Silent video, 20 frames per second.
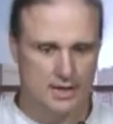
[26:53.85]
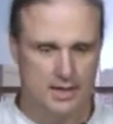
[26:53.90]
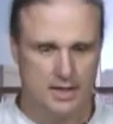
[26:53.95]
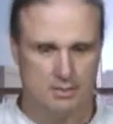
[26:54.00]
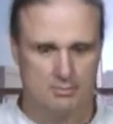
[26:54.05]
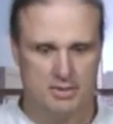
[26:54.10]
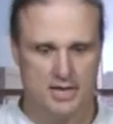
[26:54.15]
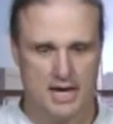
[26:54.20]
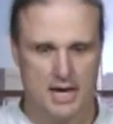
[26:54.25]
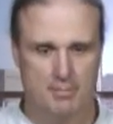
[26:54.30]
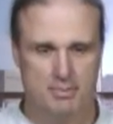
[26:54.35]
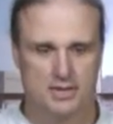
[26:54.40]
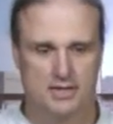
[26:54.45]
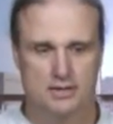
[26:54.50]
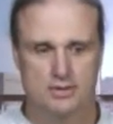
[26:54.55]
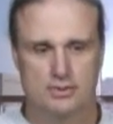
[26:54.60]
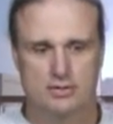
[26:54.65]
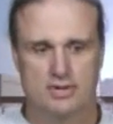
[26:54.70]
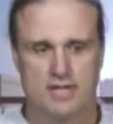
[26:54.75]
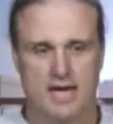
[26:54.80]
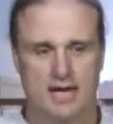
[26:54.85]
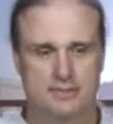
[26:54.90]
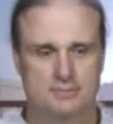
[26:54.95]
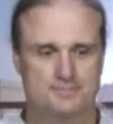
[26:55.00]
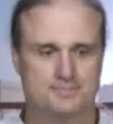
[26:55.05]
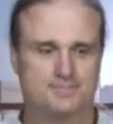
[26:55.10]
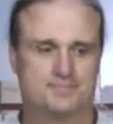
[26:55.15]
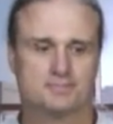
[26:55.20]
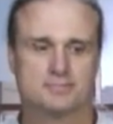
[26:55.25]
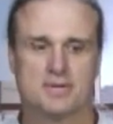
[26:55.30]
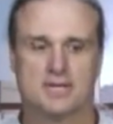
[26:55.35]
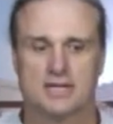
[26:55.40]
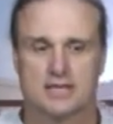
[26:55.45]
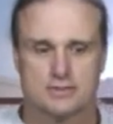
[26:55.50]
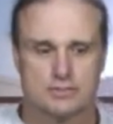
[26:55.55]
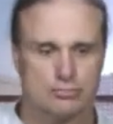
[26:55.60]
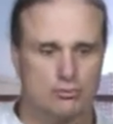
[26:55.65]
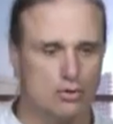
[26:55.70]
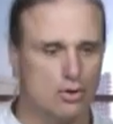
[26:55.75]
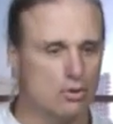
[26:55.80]
be happy to do that. But let's
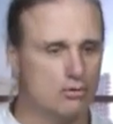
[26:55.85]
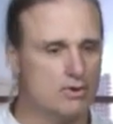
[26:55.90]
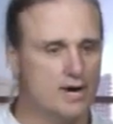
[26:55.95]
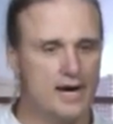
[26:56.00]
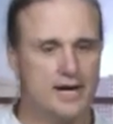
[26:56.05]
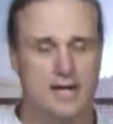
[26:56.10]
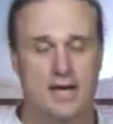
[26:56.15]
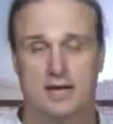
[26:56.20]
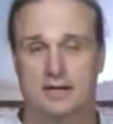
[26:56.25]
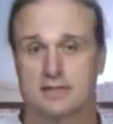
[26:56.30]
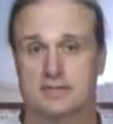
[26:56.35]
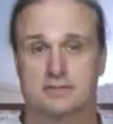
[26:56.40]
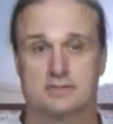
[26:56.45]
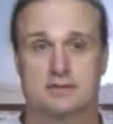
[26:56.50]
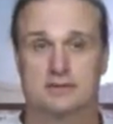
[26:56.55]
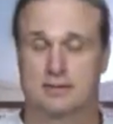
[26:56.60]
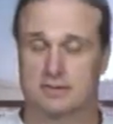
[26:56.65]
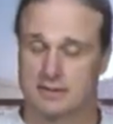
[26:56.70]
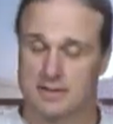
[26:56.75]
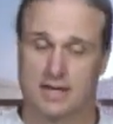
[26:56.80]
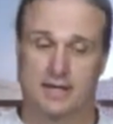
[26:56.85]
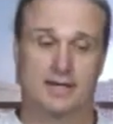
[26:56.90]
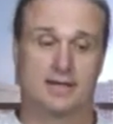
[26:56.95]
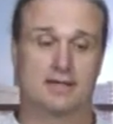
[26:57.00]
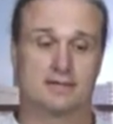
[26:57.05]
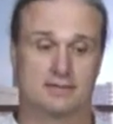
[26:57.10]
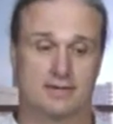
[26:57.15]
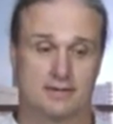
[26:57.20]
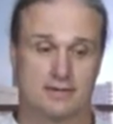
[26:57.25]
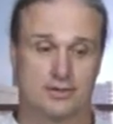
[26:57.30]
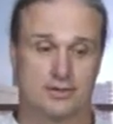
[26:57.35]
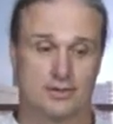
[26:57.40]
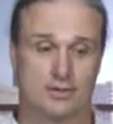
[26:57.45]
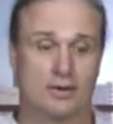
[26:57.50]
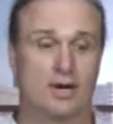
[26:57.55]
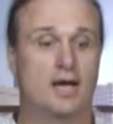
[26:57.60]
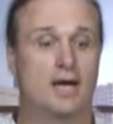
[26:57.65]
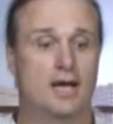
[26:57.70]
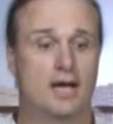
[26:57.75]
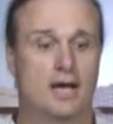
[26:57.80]
roll right on because I got a ton to do.
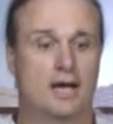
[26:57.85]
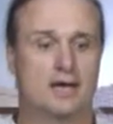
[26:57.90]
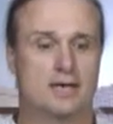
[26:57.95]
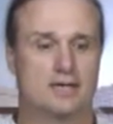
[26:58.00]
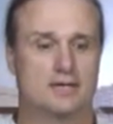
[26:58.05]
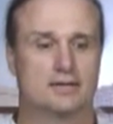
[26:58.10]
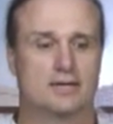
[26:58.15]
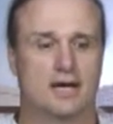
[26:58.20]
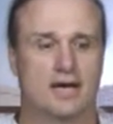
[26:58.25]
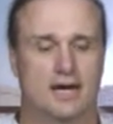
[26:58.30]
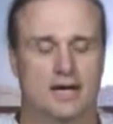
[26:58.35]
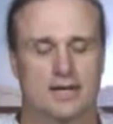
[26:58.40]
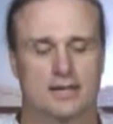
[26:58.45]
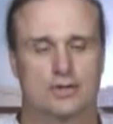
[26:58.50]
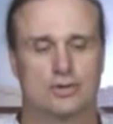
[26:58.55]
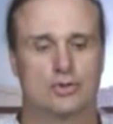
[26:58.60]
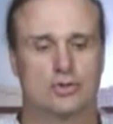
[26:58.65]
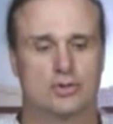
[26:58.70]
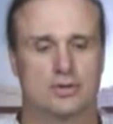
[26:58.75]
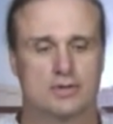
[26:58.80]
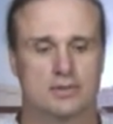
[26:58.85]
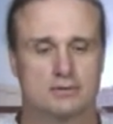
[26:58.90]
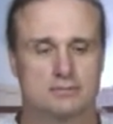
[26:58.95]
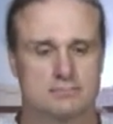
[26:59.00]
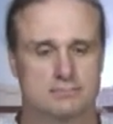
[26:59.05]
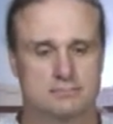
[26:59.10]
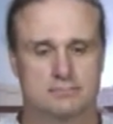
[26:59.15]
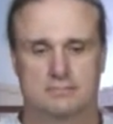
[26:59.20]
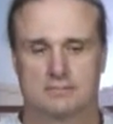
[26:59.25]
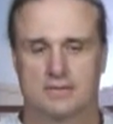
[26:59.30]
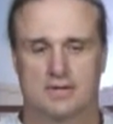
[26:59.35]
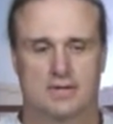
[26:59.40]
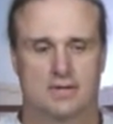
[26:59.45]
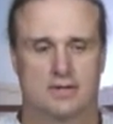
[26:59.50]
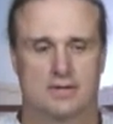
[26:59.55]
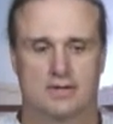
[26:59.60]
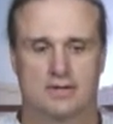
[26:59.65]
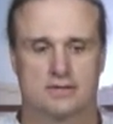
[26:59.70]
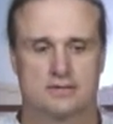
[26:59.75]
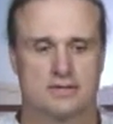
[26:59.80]
Google,
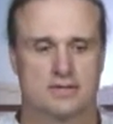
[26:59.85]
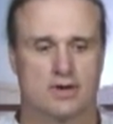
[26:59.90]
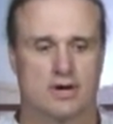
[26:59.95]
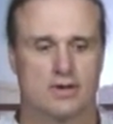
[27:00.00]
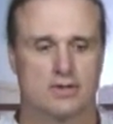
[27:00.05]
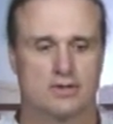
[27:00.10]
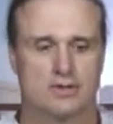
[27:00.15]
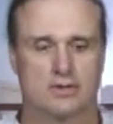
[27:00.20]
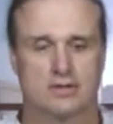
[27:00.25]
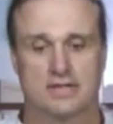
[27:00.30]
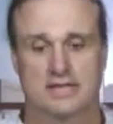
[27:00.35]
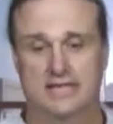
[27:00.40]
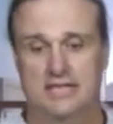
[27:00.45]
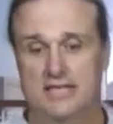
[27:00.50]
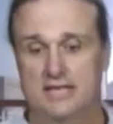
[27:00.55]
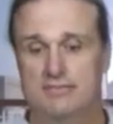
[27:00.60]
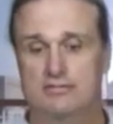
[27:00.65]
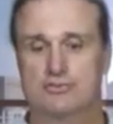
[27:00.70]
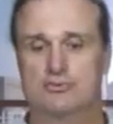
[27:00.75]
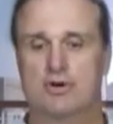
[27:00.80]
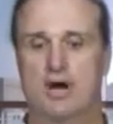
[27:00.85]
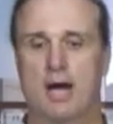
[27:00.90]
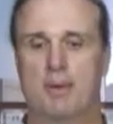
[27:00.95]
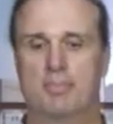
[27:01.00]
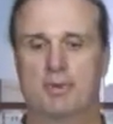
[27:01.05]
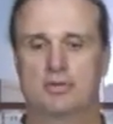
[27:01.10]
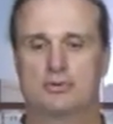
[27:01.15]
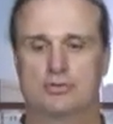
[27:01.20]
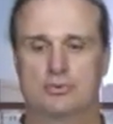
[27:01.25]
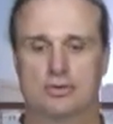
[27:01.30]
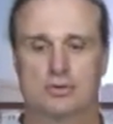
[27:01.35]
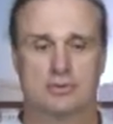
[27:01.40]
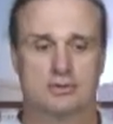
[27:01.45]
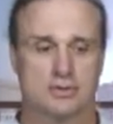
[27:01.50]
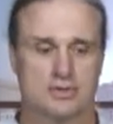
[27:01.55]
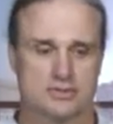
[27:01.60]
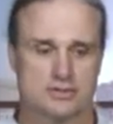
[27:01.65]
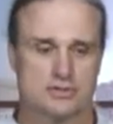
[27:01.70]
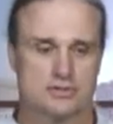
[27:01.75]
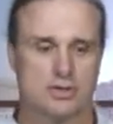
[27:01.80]
here's an article, eavesdropping tool
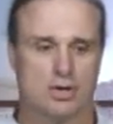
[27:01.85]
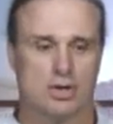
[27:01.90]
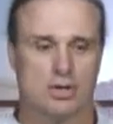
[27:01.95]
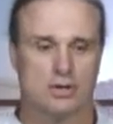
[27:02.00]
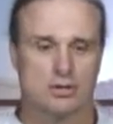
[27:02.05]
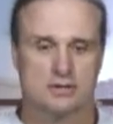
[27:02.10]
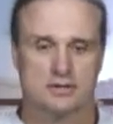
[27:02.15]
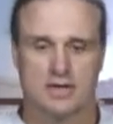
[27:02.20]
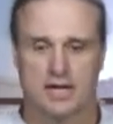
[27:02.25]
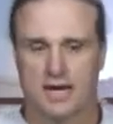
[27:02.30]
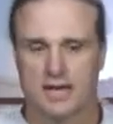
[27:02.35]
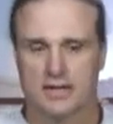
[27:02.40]
installed on